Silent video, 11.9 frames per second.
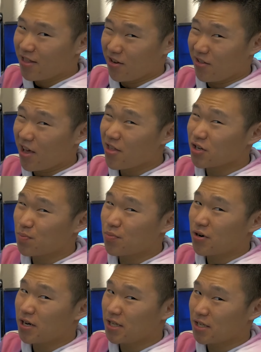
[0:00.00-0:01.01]
Their leather is
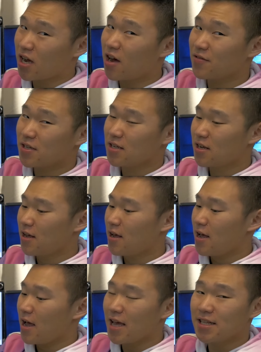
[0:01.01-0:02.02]
pretty soft.
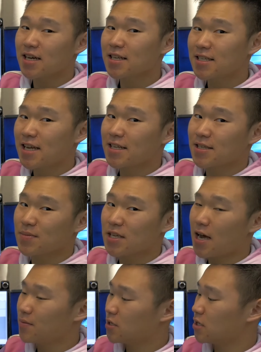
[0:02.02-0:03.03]
It does take some
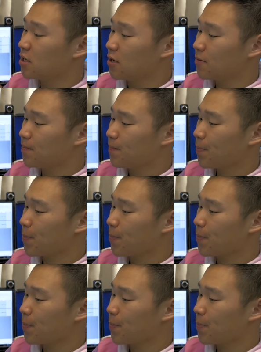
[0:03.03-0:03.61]
time to...